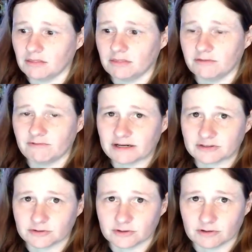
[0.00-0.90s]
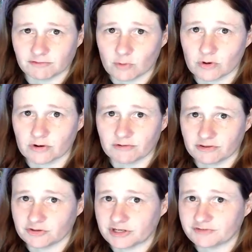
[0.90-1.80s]
the vector for
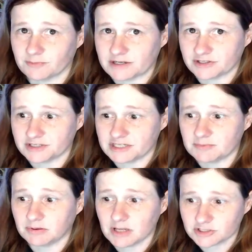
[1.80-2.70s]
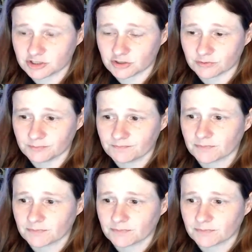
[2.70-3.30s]
the transformation t plus u